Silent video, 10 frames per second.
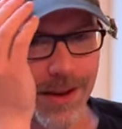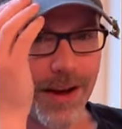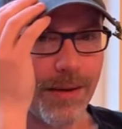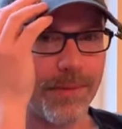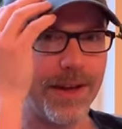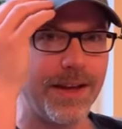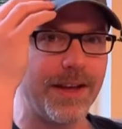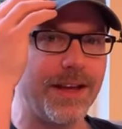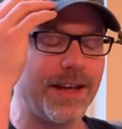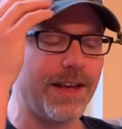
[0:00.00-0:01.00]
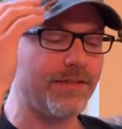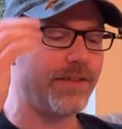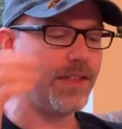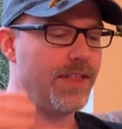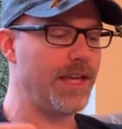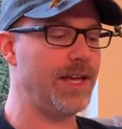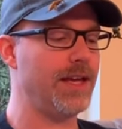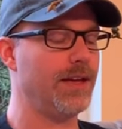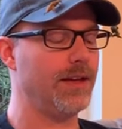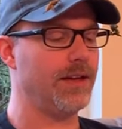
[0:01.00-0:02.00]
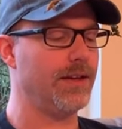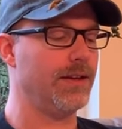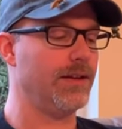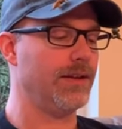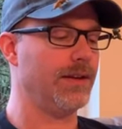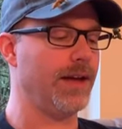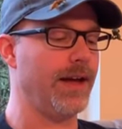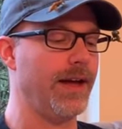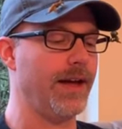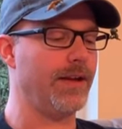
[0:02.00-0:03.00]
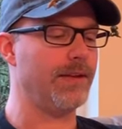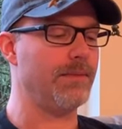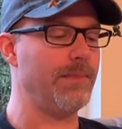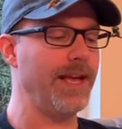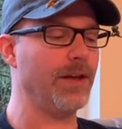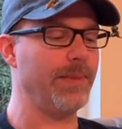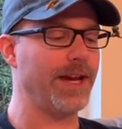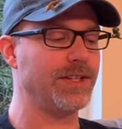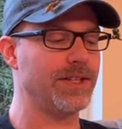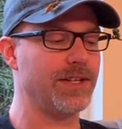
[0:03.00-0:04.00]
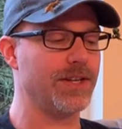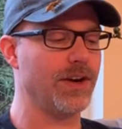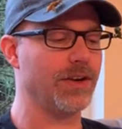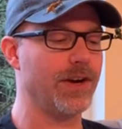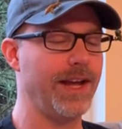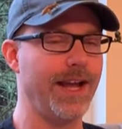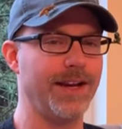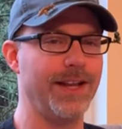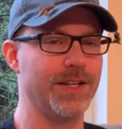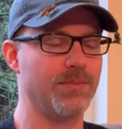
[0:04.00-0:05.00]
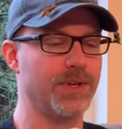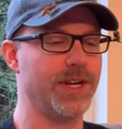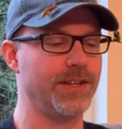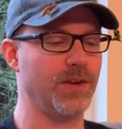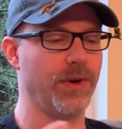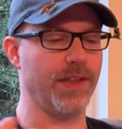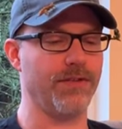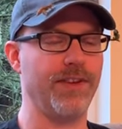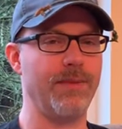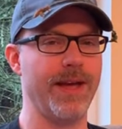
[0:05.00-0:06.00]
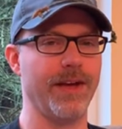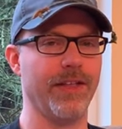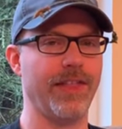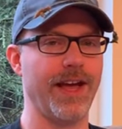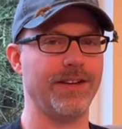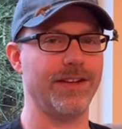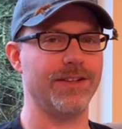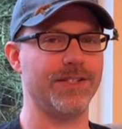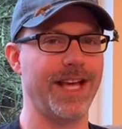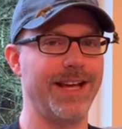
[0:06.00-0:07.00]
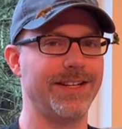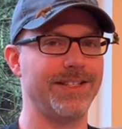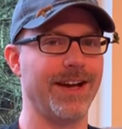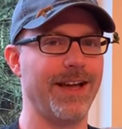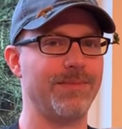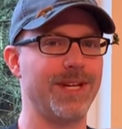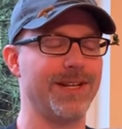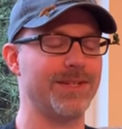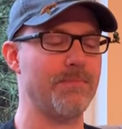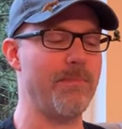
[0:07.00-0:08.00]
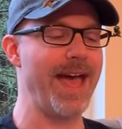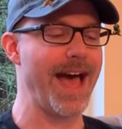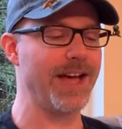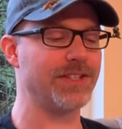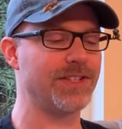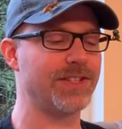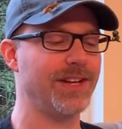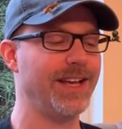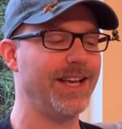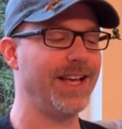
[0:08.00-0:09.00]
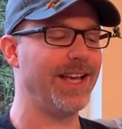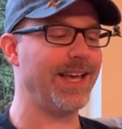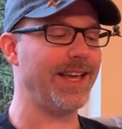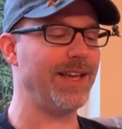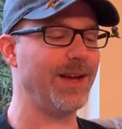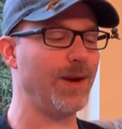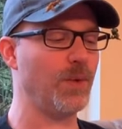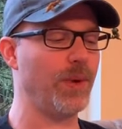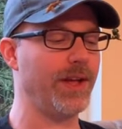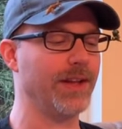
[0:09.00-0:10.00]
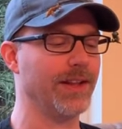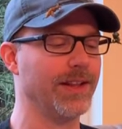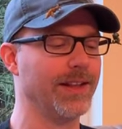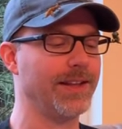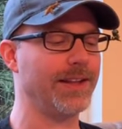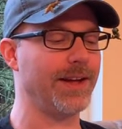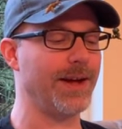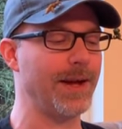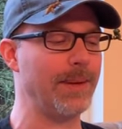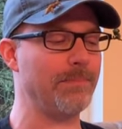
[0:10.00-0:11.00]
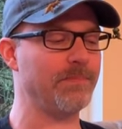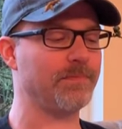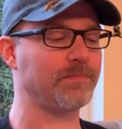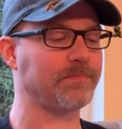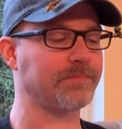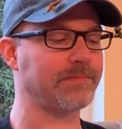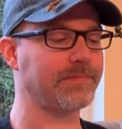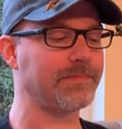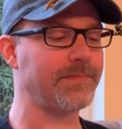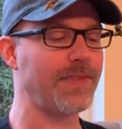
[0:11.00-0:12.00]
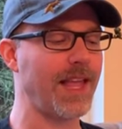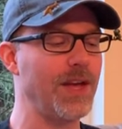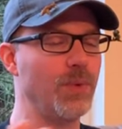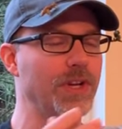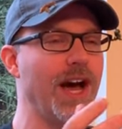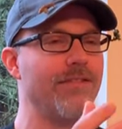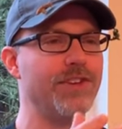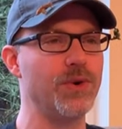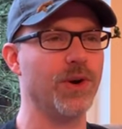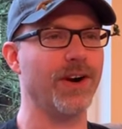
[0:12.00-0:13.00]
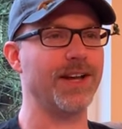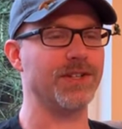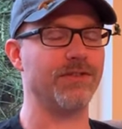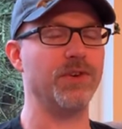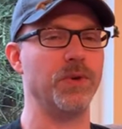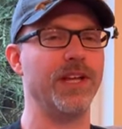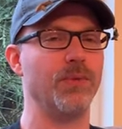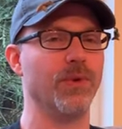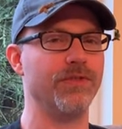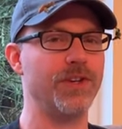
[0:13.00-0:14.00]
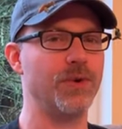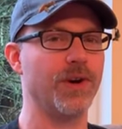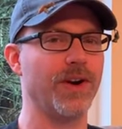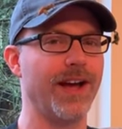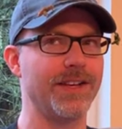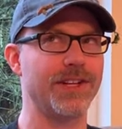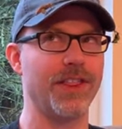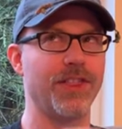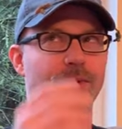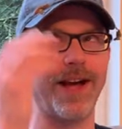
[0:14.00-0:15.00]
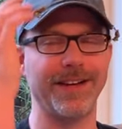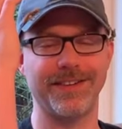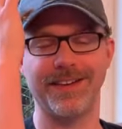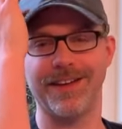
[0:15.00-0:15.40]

Um, if the uh, male mantis is hungry and he is presented with a female that is eight times his mass, he will, um, he will not view her as a food, he will view her as a threat.